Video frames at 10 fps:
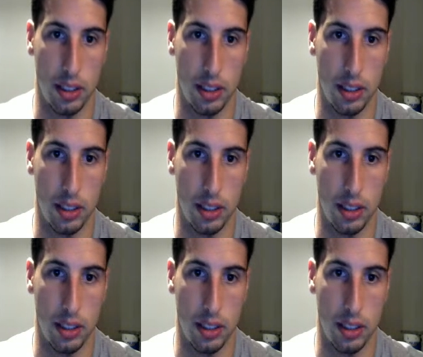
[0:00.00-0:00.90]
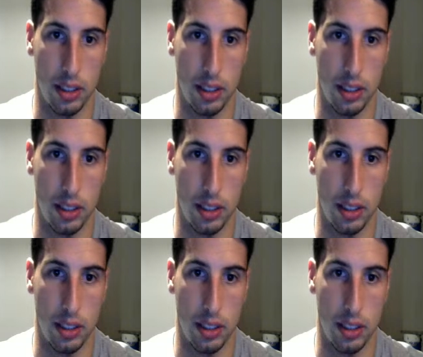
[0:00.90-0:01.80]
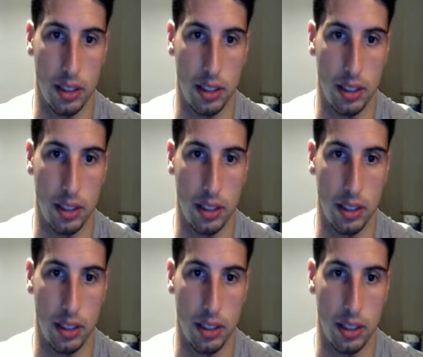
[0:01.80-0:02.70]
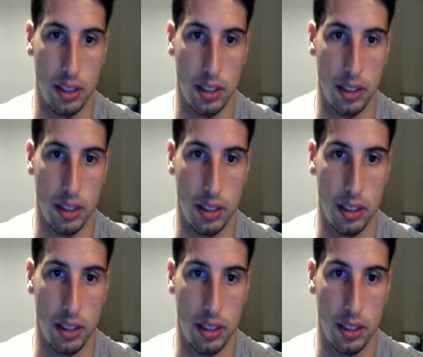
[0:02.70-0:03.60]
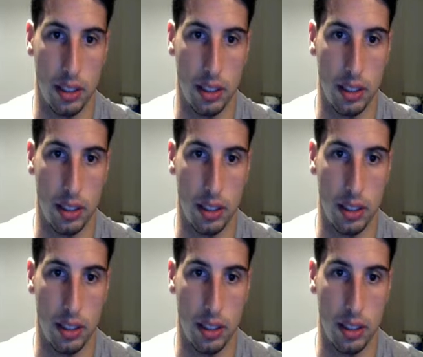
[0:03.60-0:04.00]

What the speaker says: [no speech]